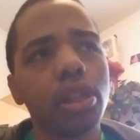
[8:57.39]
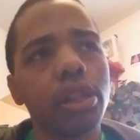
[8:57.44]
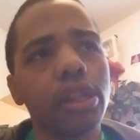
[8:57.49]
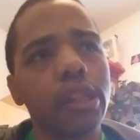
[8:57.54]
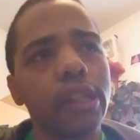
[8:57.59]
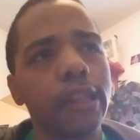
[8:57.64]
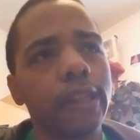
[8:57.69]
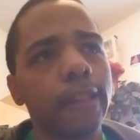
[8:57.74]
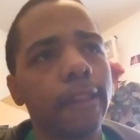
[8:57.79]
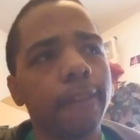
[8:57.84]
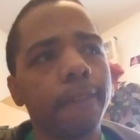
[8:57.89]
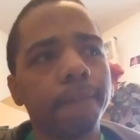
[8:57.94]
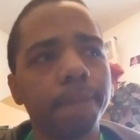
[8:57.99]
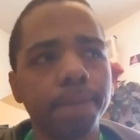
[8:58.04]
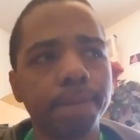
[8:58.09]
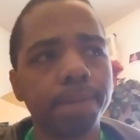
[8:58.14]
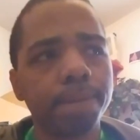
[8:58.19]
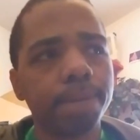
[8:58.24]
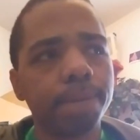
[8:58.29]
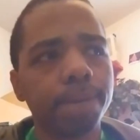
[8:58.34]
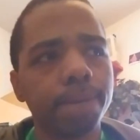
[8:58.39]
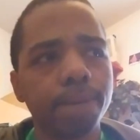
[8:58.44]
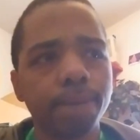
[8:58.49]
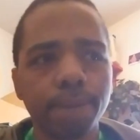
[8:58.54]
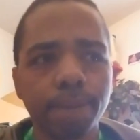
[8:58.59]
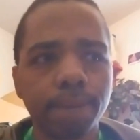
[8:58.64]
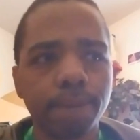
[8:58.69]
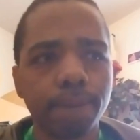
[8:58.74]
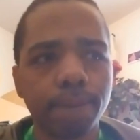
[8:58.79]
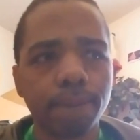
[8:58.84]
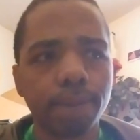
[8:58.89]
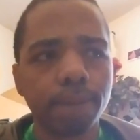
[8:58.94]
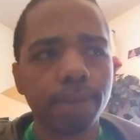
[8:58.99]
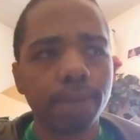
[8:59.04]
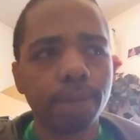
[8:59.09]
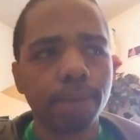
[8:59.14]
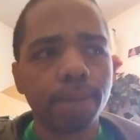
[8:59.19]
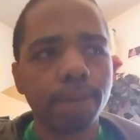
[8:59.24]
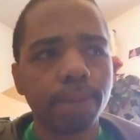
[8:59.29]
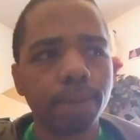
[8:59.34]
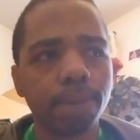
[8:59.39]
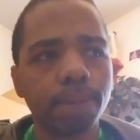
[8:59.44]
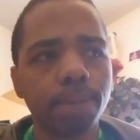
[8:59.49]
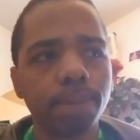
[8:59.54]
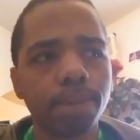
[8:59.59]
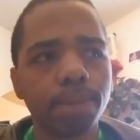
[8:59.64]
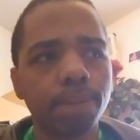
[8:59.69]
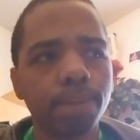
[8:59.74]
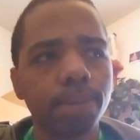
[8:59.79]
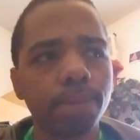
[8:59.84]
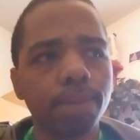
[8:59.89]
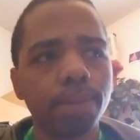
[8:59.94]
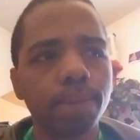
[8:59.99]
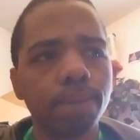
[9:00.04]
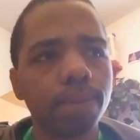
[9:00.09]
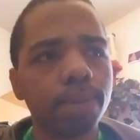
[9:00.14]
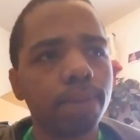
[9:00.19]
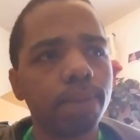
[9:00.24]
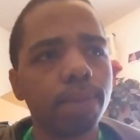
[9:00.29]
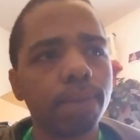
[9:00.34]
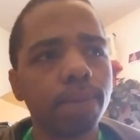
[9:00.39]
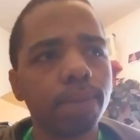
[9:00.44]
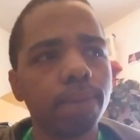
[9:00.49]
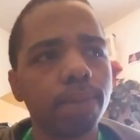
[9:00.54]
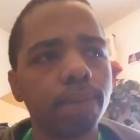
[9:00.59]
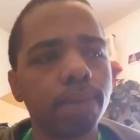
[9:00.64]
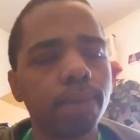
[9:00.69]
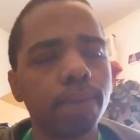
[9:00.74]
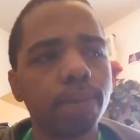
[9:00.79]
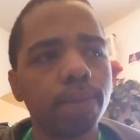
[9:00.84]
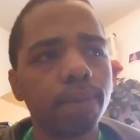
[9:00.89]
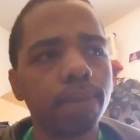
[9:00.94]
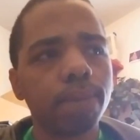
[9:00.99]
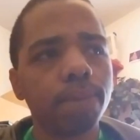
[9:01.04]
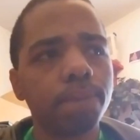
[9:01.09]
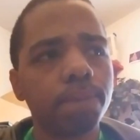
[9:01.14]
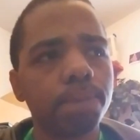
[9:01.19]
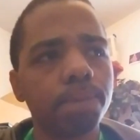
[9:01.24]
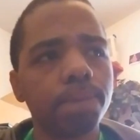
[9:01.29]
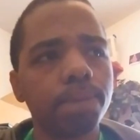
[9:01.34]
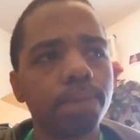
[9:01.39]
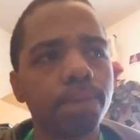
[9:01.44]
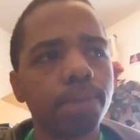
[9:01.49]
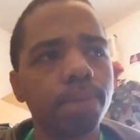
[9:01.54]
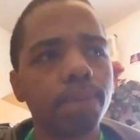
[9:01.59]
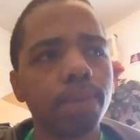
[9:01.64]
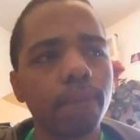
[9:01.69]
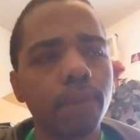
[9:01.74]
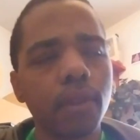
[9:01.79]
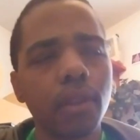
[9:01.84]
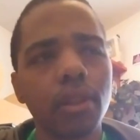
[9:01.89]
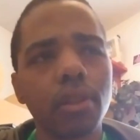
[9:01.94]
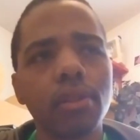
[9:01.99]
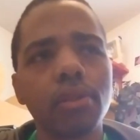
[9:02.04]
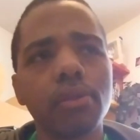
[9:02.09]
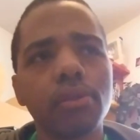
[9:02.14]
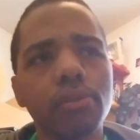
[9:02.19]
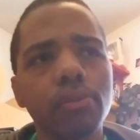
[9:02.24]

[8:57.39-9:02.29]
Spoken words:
[no speech]